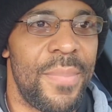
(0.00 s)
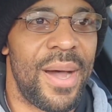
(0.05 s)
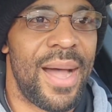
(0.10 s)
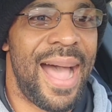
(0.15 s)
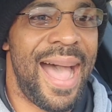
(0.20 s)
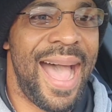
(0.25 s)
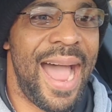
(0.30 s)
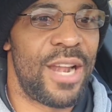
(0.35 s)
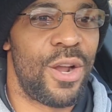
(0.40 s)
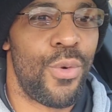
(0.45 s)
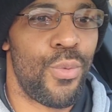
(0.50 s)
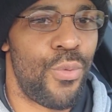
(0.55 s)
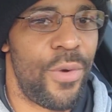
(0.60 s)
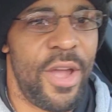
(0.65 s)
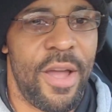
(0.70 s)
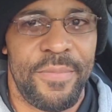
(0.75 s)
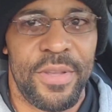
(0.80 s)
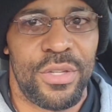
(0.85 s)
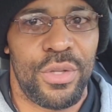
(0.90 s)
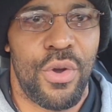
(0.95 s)
But I don't
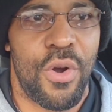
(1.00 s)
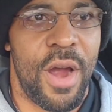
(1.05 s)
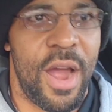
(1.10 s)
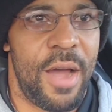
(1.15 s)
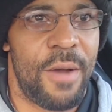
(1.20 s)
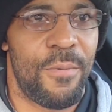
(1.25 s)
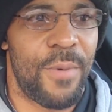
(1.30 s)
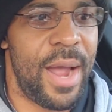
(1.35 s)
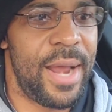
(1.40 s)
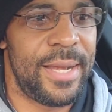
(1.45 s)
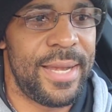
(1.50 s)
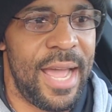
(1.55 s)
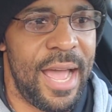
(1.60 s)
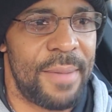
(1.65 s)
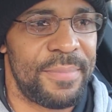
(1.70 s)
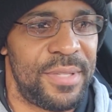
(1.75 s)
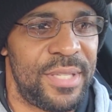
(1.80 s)
rev this car out right now.